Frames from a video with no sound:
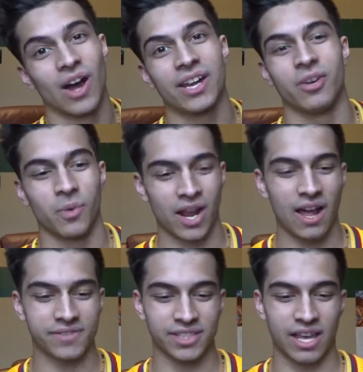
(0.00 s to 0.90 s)
I didn't want to
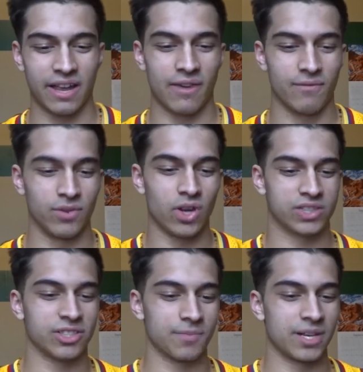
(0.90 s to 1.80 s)
have to like vlog
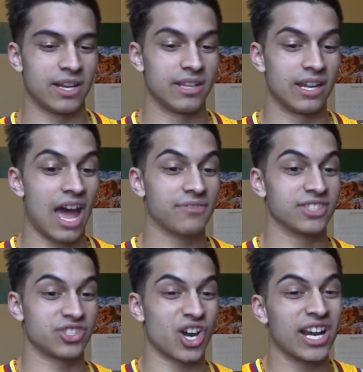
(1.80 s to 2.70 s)
something and then have
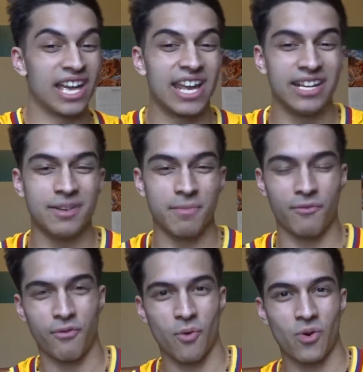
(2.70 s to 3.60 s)
to try and edit it
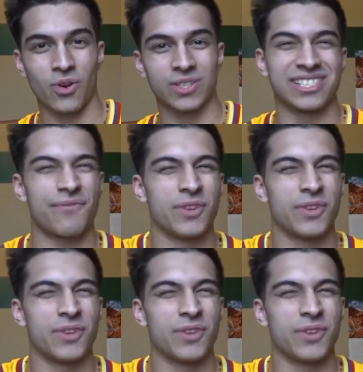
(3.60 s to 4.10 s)
before because I